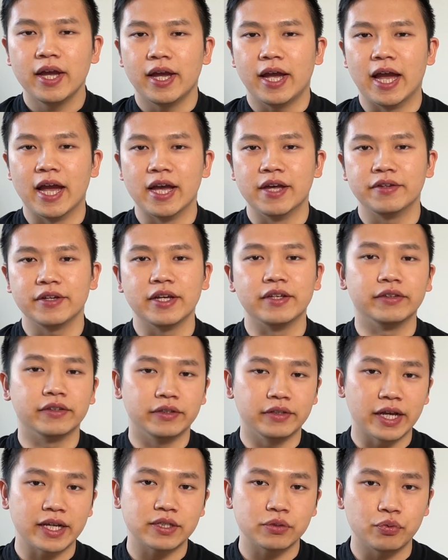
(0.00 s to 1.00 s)
And in the
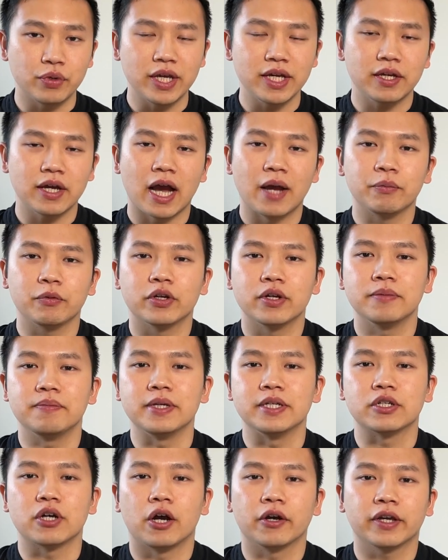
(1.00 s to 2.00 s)
next week, I'm gonna
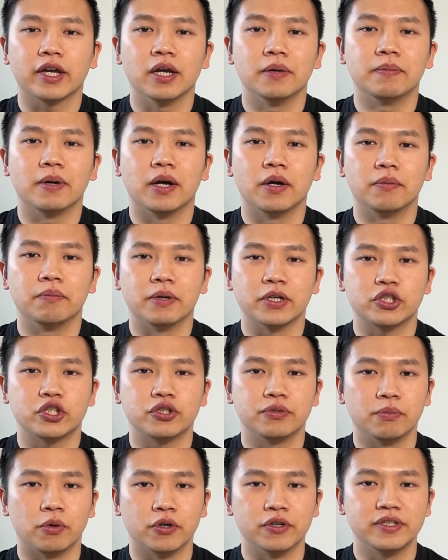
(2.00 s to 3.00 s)
be talking about
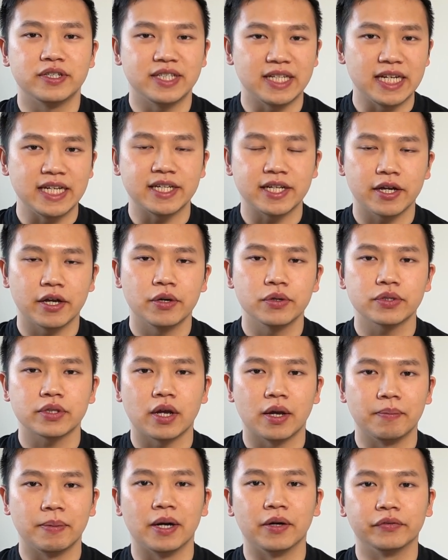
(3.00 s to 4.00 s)
much more details
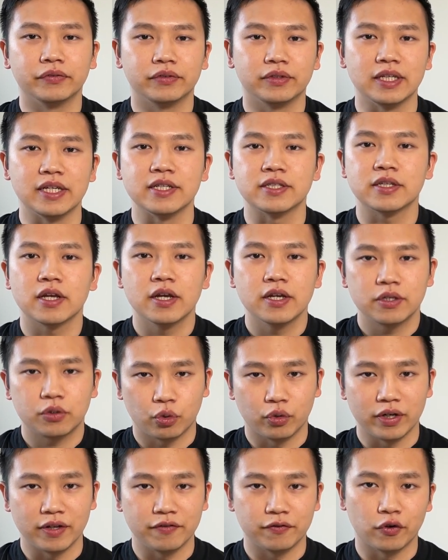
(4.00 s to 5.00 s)
about these
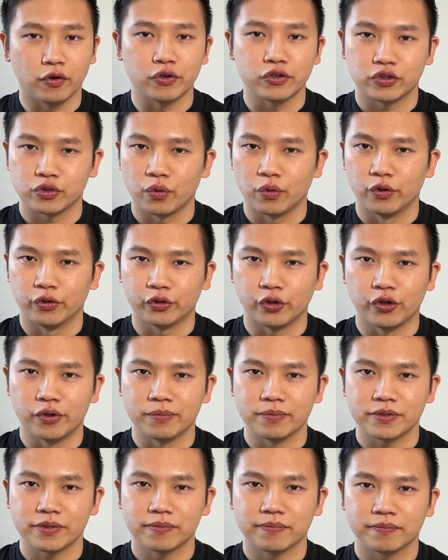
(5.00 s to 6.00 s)
24 solar
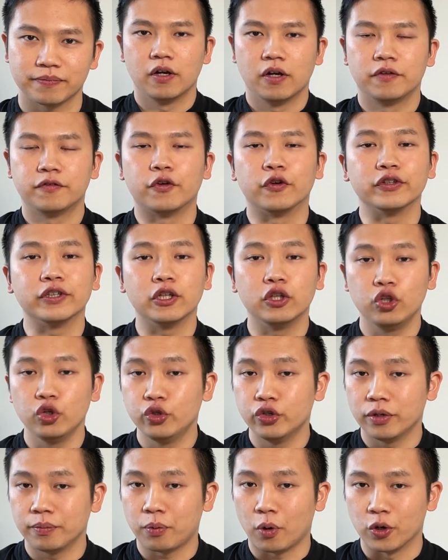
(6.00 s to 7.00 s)
terms. For the
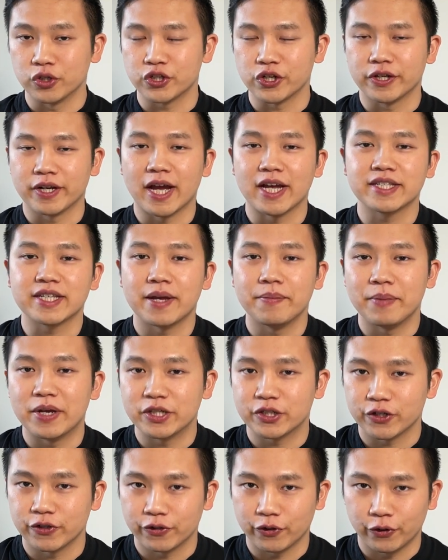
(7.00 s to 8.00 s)
lunar portion, as I
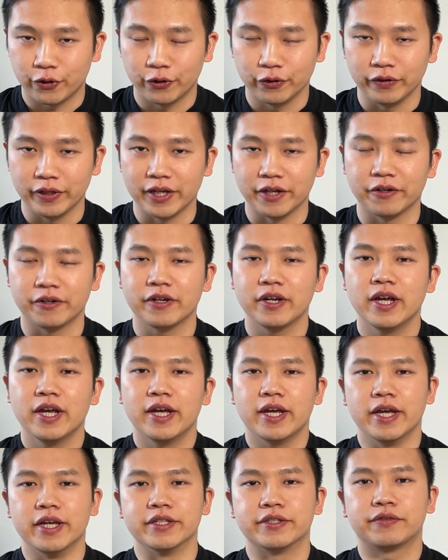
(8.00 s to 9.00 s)
mentioned earlier,
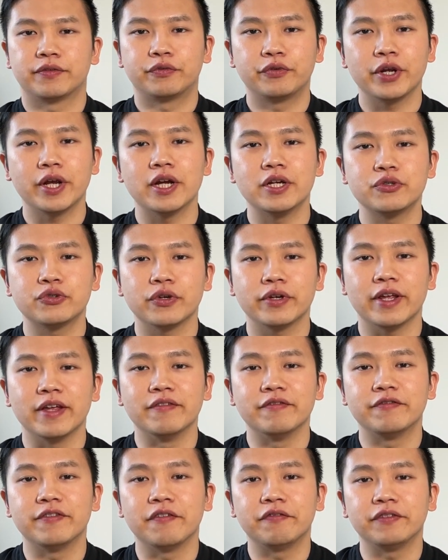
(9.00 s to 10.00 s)
is
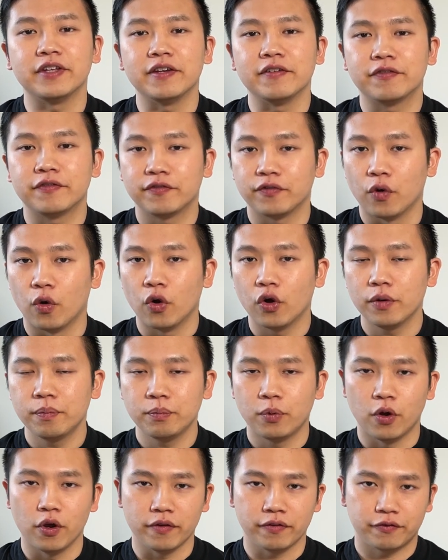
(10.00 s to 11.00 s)

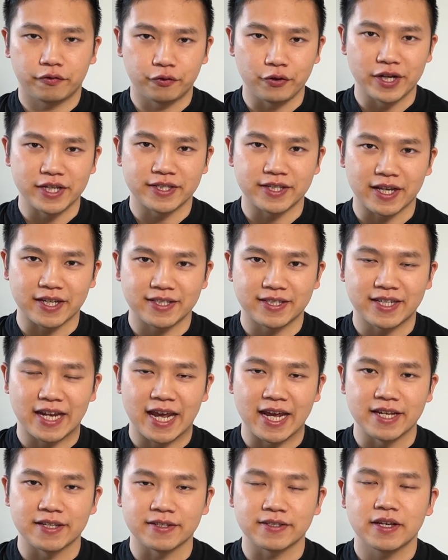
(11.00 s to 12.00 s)
354.36
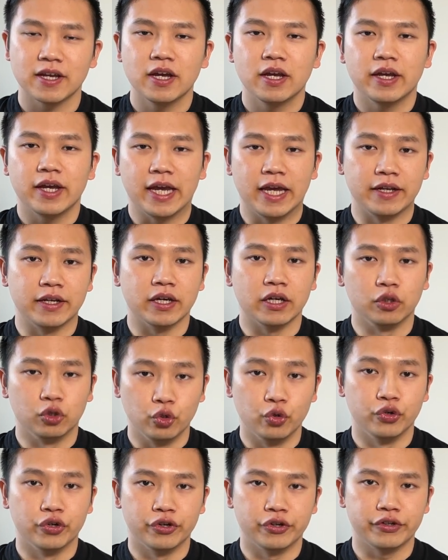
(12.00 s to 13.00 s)
days in a
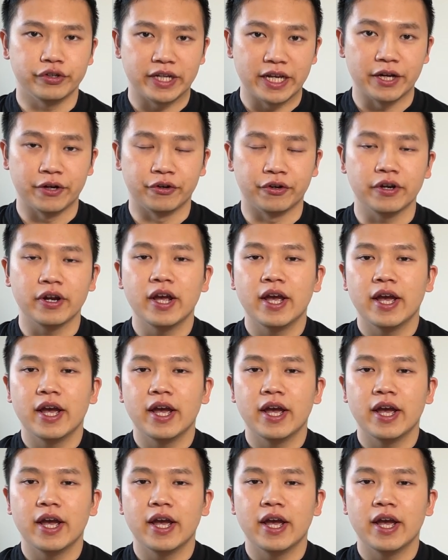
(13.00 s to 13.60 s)
lunar year.